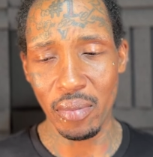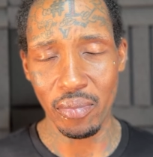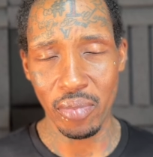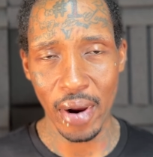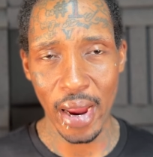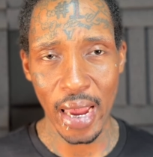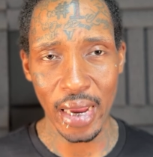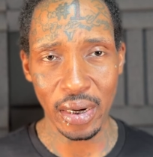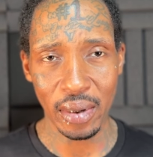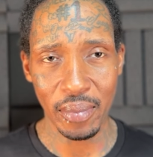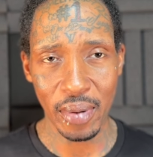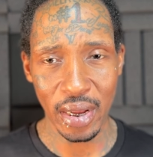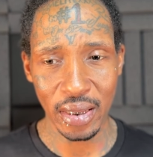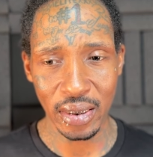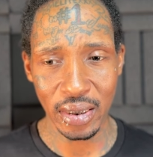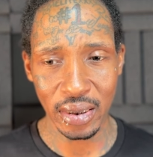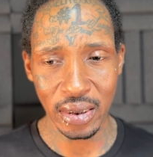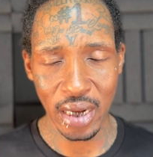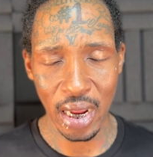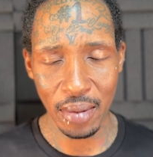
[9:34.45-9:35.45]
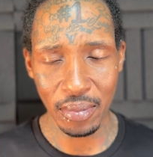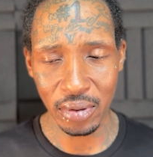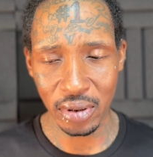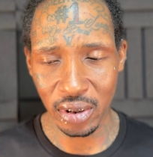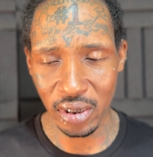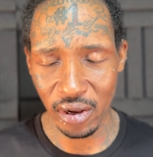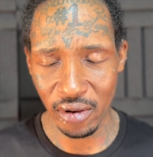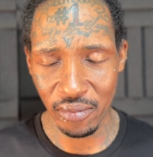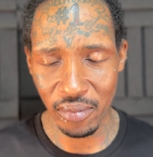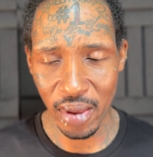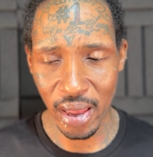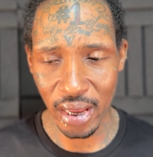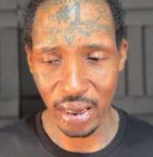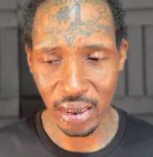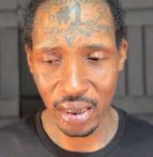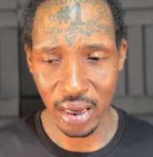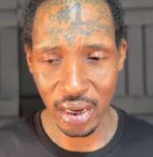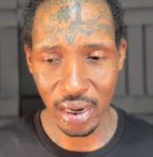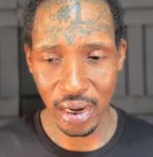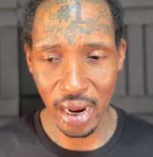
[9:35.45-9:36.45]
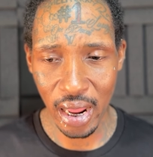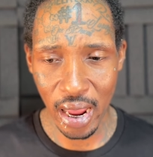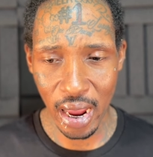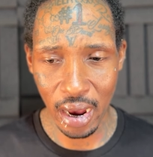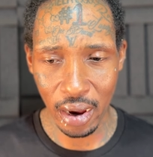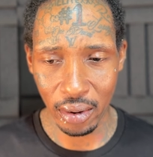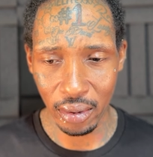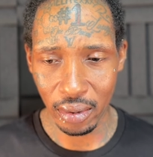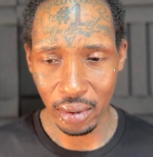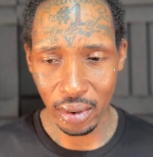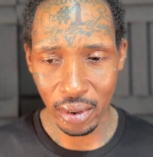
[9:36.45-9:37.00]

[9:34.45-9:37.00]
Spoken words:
bragging about this type of stuff back then. Now,